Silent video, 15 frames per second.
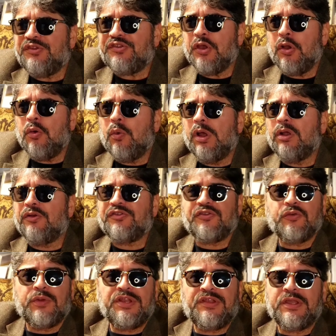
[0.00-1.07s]
So what
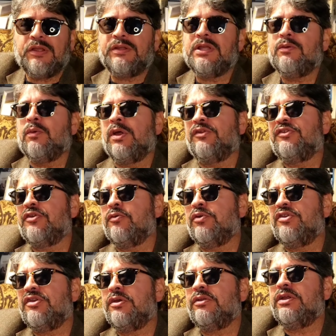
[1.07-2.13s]
else are we dealing with? So
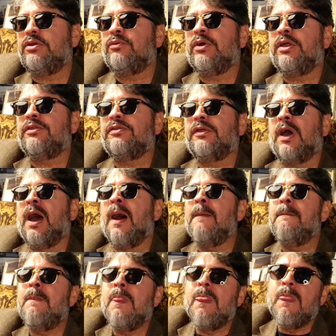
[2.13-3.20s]
we're dealing with,
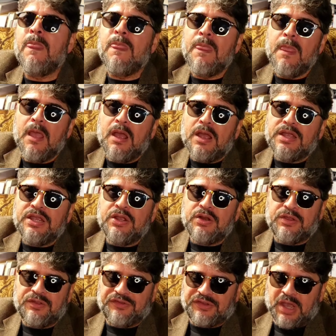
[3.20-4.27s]

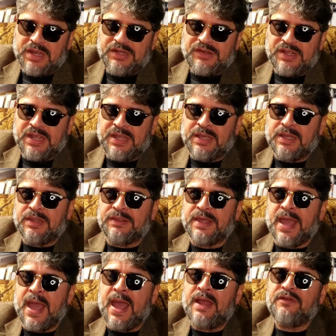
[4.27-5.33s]
this idea
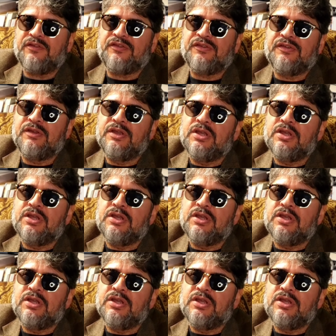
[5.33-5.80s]
that